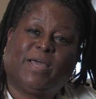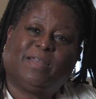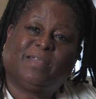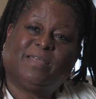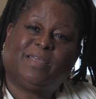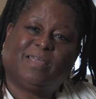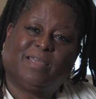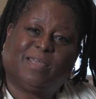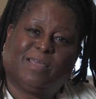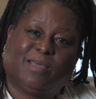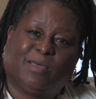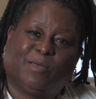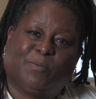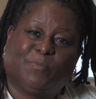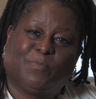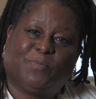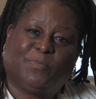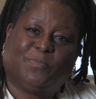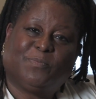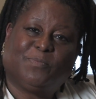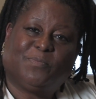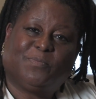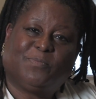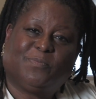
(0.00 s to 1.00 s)
to Him
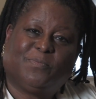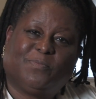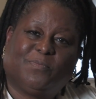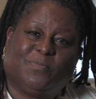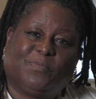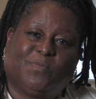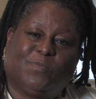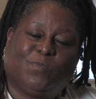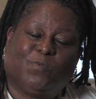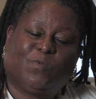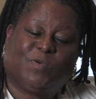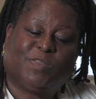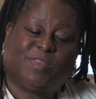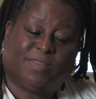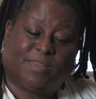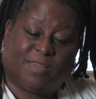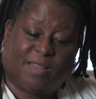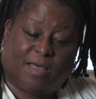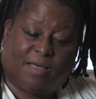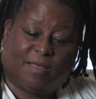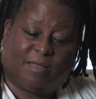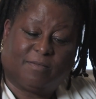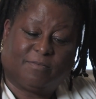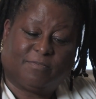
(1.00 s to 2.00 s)
with
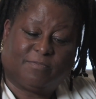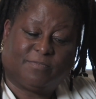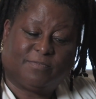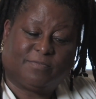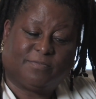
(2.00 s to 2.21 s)
love.